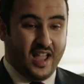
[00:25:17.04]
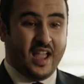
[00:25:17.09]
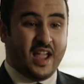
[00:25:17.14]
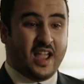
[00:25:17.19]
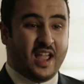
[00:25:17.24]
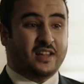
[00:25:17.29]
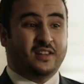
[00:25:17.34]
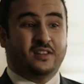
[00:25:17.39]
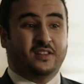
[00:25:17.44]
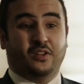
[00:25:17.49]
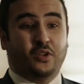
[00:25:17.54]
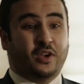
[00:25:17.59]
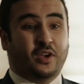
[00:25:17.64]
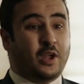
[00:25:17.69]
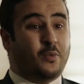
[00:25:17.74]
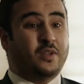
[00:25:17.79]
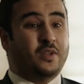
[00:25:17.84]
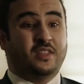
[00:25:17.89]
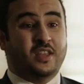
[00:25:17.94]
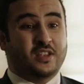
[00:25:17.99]
and
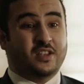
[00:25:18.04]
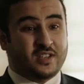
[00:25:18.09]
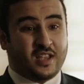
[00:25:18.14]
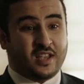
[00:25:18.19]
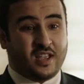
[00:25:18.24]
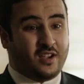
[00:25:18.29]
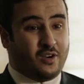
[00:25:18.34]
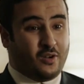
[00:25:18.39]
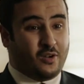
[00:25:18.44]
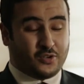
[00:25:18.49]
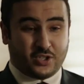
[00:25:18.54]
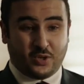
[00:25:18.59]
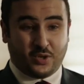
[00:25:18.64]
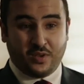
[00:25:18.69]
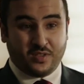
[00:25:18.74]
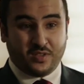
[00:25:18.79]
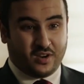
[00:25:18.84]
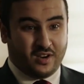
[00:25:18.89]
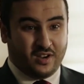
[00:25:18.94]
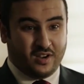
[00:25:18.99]
look at what they say
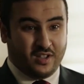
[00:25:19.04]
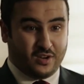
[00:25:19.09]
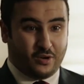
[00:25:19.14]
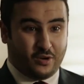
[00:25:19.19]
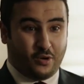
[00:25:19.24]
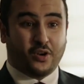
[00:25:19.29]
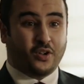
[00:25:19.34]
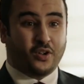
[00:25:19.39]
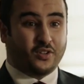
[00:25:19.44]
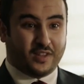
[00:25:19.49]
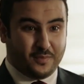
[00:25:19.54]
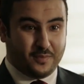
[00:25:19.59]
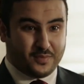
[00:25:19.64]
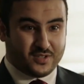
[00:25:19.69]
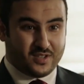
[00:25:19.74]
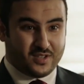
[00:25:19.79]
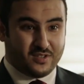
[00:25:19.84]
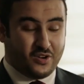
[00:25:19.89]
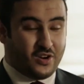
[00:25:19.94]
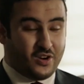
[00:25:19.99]
also in their audio
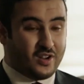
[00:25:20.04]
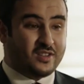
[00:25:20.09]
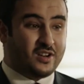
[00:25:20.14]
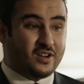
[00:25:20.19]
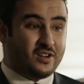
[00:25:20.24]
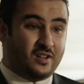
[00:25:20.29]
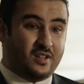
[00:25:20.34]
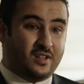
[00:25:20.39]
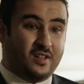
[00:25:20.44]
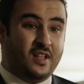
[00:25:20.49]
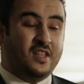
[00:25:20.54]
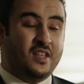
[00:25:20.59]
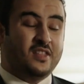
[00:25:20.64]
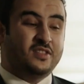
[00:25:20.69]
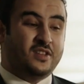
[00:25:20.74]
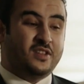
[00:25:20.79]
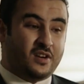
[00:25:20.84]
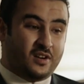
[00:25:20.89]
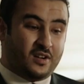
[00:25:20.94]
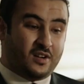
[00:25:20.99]
tapes.
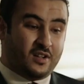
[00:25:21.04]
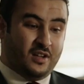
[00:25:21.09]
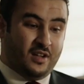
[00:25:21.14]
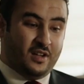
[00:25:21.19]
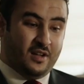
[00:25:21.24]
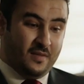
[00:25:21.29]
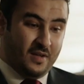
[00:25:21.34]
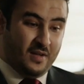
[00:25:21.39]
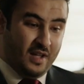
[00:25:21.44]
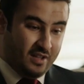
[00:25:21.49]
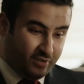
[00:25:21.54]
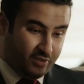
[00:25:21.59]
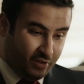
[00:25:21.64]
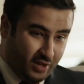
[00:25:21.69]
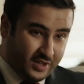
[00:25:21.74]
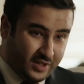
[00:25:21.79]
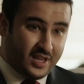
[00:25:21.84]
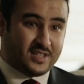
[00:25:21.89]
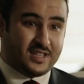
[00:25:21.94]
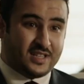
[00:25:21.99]
They're
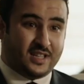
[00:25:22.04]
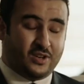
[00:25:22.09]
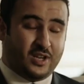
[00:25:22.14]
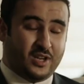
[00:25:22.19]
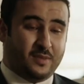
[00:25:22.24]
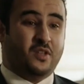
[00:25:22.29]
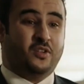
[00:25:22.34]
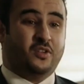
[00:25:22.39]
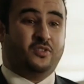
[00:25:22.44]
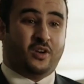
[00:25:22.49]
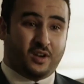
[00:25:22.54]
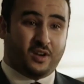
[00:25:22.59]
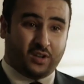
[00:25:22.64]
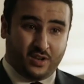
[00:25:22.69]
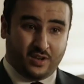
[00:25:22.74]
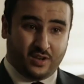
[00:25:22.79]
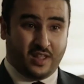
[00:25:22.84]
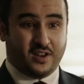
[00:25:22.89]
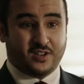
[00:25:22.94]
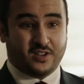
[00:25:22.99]
targeting Saudi Arabia. They're
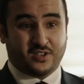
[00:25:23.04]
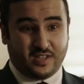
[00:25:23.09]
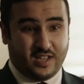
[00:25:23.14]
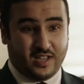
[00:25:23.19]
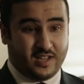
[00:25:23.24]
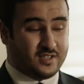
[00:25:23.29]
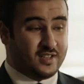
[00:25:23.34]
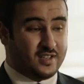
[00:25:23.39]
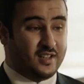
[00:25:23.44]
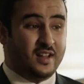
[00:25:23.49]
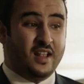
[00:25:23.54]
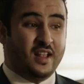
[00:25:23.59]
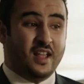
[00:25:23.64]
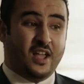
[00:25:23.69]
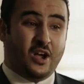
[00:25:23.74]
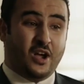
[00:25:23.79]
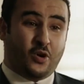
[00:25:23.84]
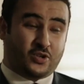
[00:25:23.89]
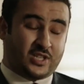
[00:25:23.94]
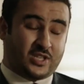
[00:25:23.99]
targeting the United States.
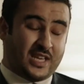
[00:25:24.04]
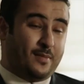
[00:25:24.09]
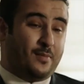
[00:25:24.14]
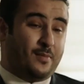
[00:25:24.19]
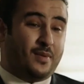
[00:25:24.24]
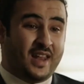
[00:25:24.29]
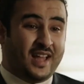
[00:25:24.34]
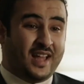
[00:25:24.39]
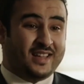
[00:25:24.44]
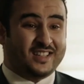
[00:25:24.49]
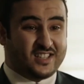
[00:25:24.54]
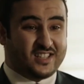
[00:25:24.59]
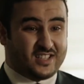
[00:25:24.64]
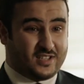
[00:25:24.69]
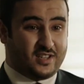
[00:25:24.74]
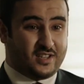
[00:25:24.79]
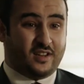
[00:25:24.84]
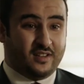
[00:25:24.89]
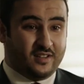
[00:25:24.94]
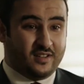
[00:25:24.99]
Osama bin Laden's
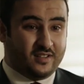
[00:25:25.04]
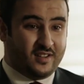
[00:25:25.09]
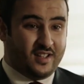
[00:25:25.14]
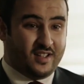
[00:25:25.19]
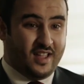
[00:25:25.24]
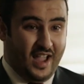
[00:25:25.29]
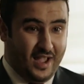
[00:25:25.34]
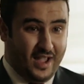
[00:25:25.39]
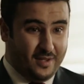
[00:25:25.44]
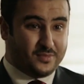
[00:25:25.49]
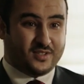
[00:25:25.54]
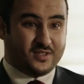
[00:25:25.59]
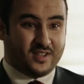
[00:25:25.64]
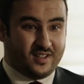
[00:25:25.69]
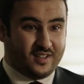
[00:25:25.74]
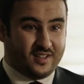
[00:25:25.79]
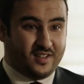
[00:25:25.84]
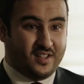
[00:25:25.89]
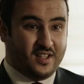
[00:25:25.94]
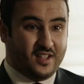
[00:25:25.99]
son,
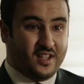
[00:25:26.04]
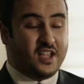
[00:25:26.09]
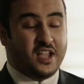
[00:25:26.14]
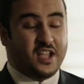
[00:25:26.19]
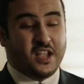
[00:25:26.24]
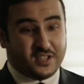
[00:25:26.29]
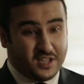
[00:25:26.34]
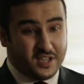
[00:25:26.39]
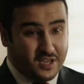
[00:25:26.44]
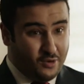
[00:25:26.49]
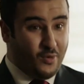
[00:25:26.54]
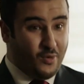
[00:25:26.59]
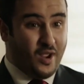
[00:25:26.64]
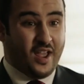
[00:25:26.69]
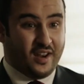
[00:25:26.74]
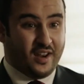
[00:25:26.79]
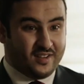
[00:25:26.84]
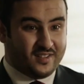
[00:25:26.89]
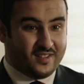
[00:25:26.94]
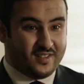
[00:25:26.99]
Hamza, he's in
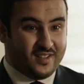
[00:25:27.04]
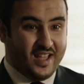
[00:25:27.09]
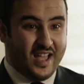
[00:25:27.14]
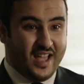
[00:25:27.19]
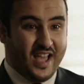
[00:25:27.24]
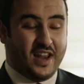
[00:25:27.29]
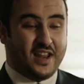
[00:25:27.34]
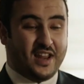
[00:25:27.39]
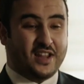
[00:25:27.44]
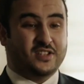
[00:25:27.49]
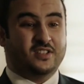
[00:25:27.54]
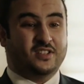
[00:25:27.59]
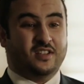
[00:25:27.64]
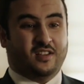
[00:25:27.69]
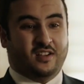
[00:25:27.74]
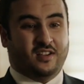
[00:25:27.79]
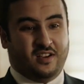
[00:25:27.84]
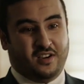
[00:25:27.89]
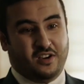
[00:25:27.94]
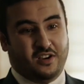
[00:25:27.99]
Iran, and he's
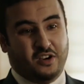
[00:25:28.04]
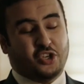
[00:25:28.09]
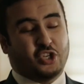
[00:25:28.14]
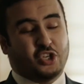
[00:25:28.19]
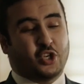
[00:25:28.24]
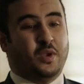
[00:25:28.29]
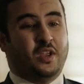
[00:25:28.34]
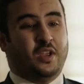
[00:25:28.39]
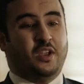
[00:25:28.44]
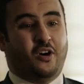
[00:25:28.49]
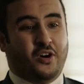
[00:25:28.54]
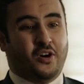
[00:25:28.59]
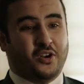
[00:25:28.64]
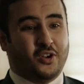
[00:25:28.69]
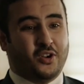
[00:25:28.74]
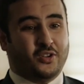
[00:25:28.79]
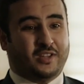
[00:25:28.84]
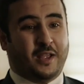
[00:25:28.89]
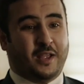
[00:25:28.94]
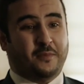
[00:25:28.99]
issuing
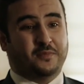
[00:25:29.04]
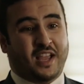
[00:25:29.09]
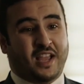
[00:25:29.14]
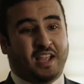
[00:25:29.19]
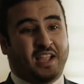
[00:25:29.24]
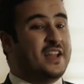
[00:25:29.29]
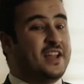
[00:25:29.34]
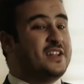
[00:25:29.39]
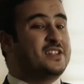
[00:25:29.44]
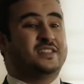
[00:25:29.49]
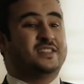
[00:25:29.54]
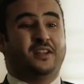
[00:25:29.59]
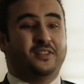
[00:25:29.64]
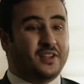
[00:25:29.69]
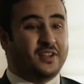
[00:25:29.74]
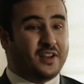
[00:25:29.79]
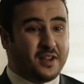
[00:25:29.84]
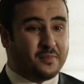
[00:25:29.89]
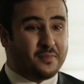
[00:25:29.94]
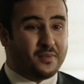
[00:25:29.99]
audio tapes against
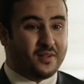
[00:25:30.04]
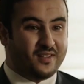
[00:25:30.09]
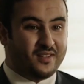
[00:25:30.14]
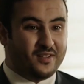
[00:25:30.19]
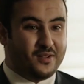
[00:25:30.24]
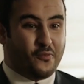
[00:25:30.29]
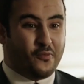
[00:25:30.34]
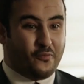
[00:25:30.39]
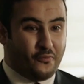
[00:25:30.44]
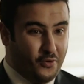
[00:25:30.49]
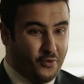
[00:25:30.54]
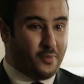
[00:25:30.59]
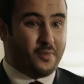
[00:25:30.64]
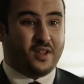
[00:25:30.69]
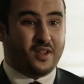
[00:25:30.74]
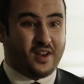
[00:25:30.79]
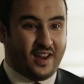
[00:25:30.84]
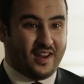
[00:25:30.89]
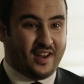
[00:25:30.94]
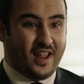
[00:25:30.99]
Saudi Arabia from
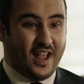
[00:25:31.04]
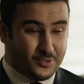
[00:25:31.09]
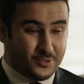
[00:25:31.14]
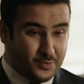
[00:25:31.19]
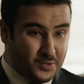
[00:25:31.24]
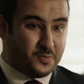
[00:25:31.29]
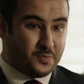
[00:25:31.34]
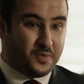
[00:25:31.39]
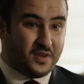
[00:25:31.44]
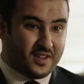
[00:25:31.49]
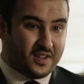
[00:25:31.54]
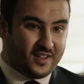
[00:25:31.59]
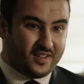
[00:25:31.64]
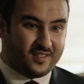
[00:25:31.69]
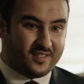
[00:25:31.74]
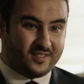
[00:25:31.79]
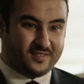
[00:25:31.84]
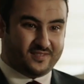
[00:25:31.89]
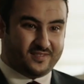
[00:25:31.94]
Iran as we speak.